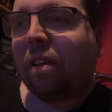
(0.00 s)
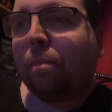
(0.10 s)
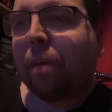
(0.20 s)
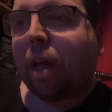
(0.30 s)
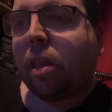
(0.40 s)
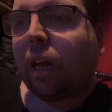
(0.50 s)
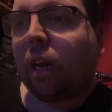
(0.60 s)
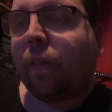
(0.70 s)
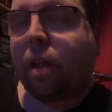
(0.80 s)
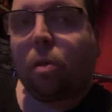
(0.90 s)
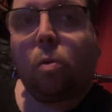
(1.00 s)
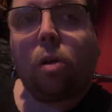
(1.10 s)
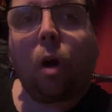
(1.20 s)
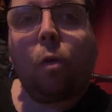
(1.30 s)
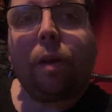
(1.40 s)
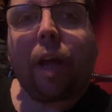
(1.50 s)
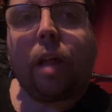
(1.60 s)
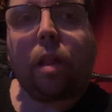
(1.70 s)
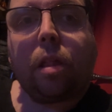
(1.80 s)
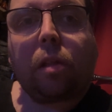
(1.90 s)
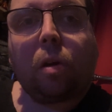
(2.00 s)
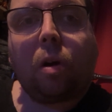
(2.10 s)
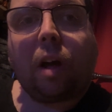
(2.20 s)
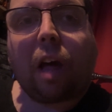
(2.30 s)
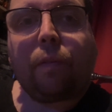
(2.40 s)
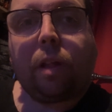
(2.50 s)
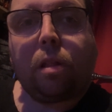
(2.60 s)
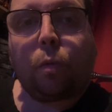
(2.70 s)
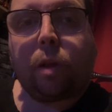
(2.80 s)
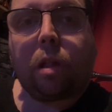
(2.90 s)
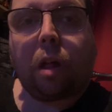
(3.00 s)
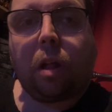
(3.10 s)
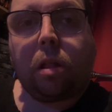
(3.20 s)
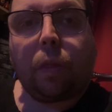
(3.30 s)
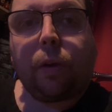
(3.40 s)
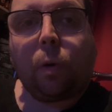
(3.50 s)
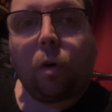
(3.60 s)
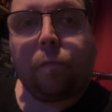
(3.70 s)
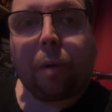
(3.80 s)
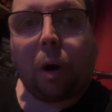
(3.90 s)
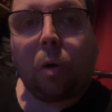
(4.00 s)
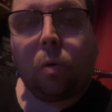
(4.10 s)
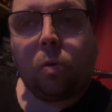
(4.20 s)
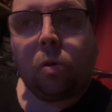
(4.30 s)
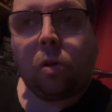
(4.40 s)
basically, this all culminates in Scott having to return to the North Pole